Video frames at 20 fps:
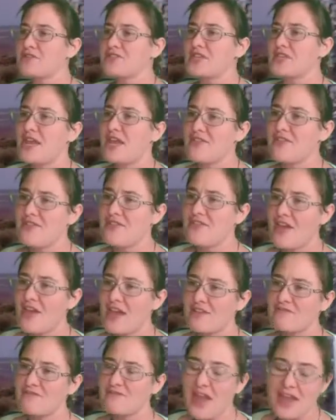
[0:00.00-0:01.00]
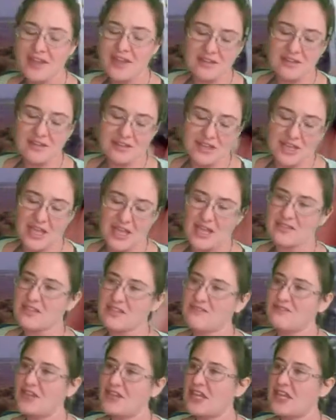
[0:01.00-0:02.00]
and then finally at the
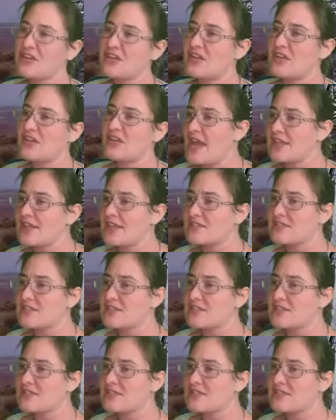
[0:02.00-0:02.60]
very end,